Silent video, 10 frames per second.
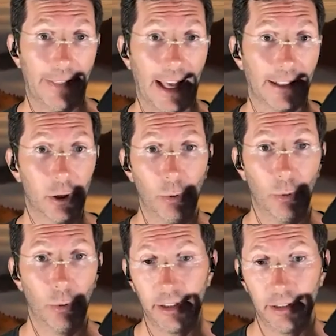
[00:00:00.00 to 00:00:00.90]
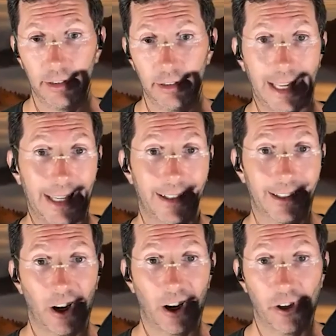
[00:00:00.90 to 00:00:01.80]
And that tuition ain't
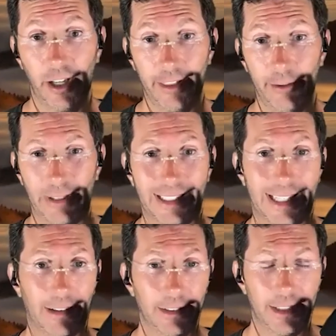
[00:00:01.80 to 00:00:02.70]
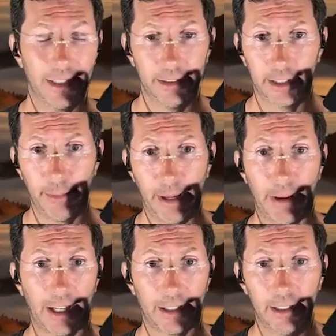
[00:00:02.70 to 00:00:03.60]
going to cost you nothing. We guarantee it. You're going to
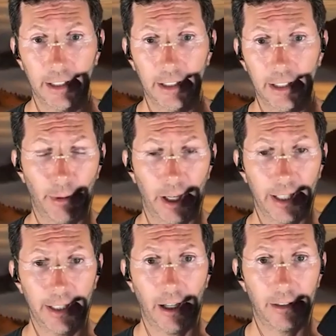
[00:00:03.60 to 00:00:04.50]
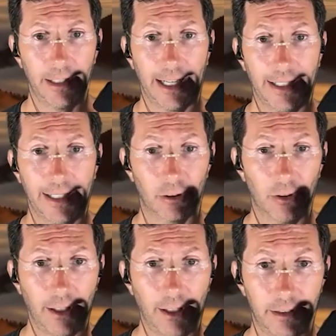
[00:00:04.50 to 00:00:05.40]
make back your money one hundred eighty days
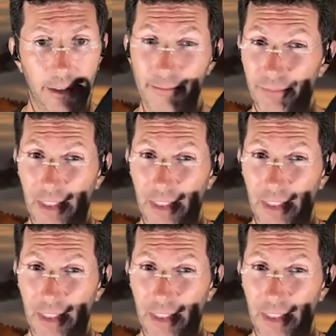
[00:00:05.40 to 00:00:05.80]
or less.